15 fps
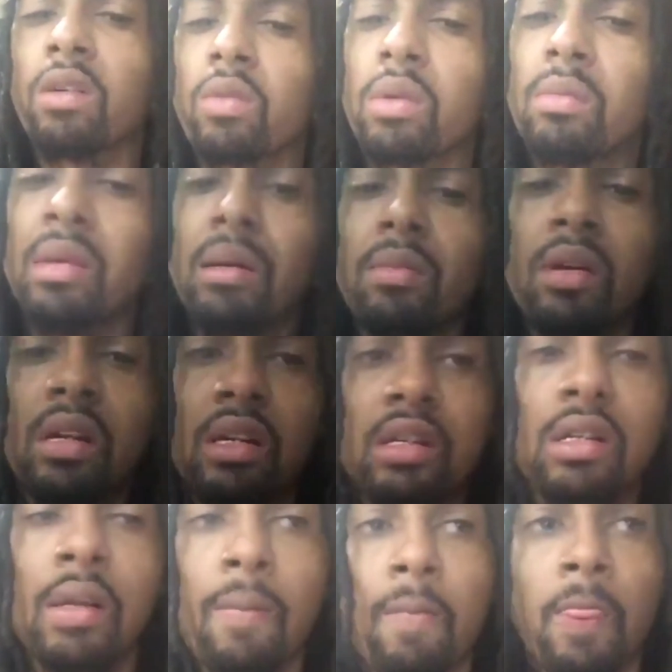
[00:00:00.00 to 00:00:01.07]
Remember
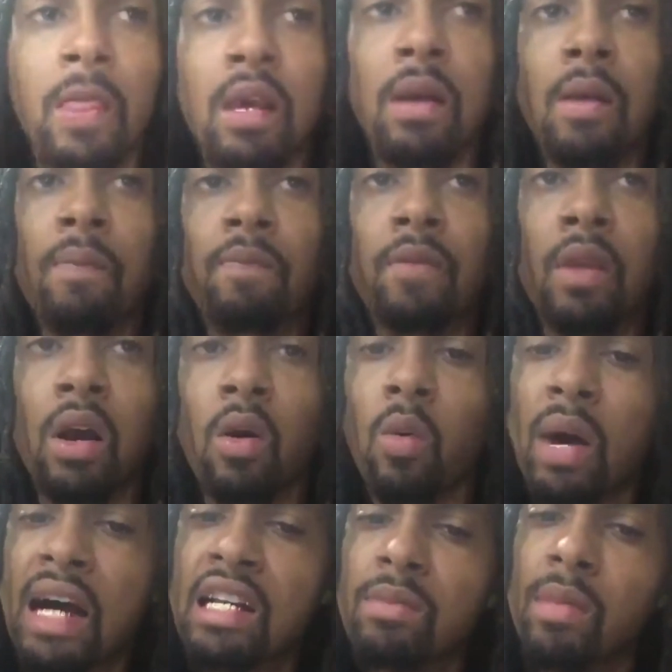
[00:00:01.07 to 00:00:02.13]
this. A
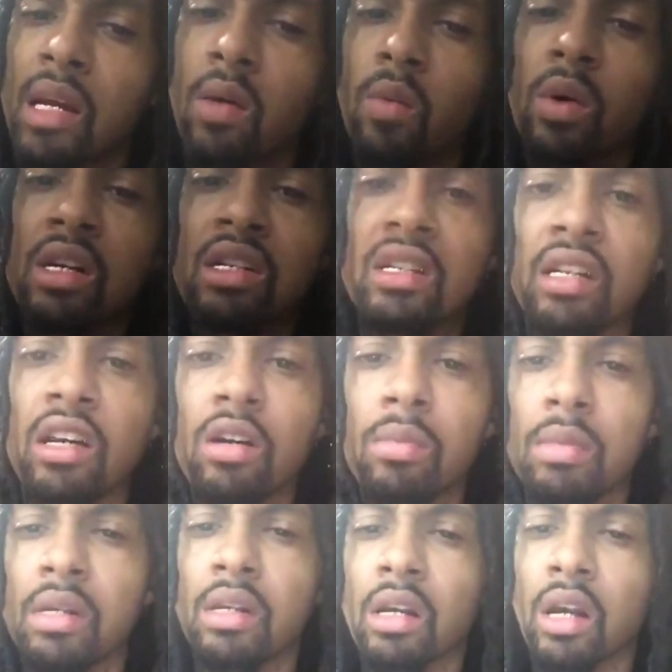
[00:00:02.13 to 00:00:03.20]
wise man once told
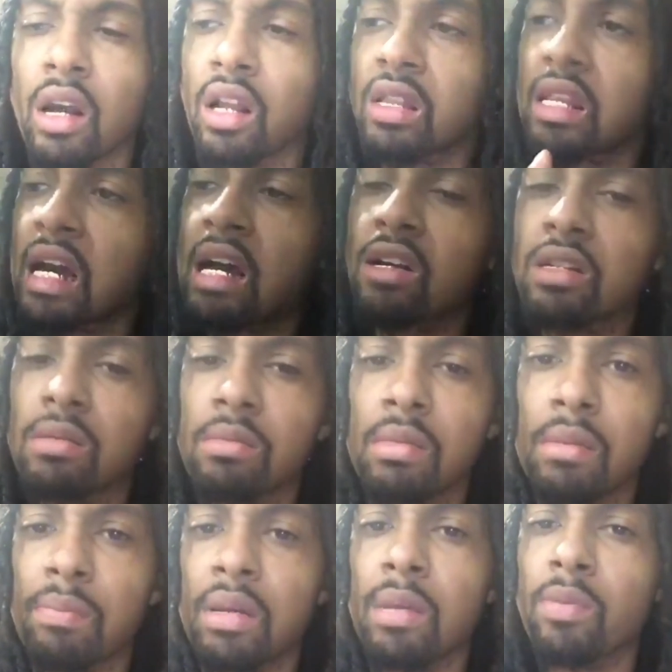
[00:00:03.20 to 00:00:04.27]
me,
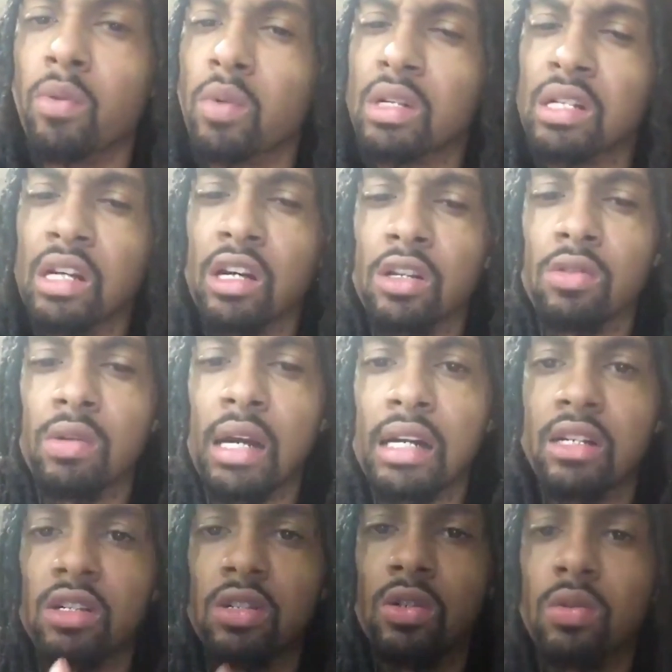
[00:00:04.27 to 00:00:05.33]
1,000 people will tell you
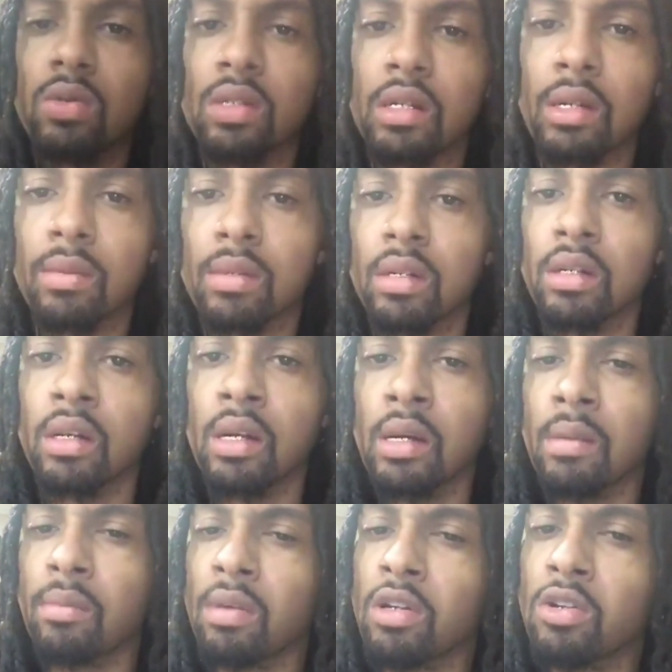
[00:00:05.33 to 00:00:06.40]
not to do something,
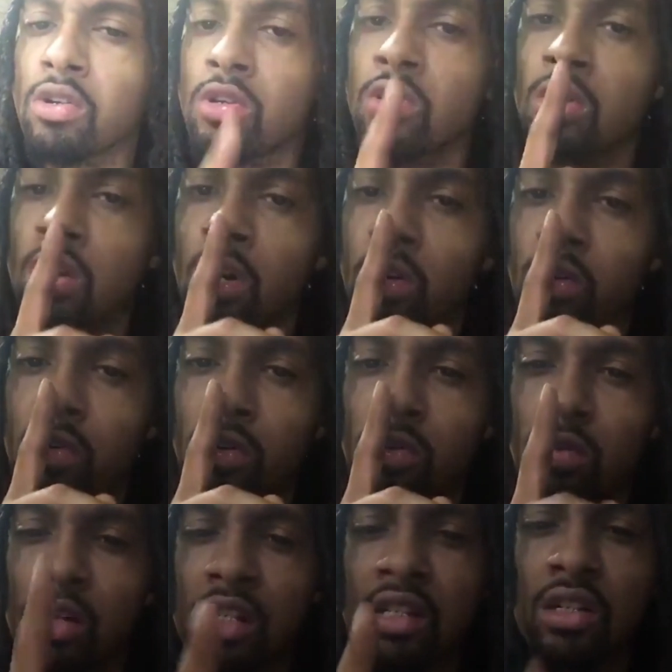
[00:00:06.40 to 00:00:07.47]
but you know,
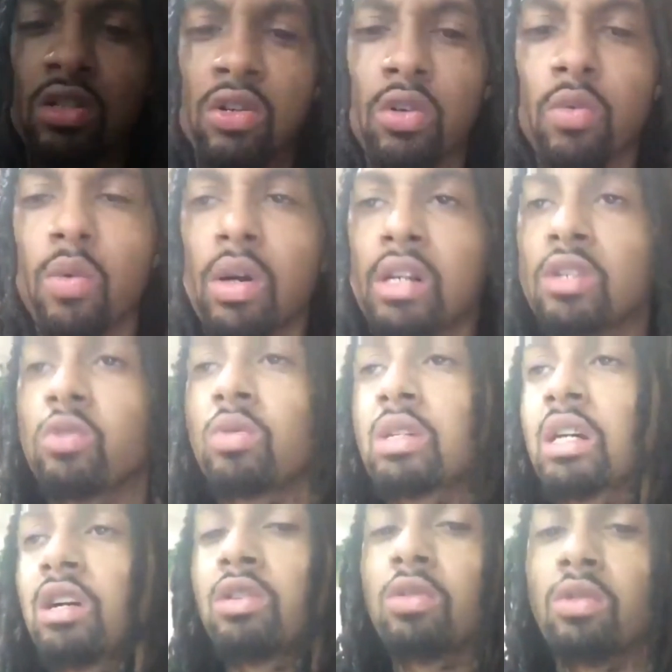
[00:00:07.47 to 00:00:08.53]
you listen to the ones who
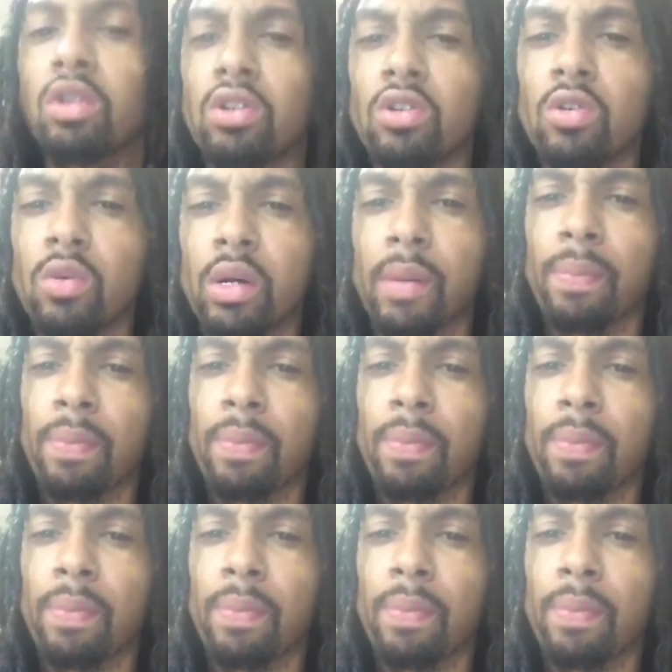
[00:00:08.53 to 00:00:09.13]
tell you to do it.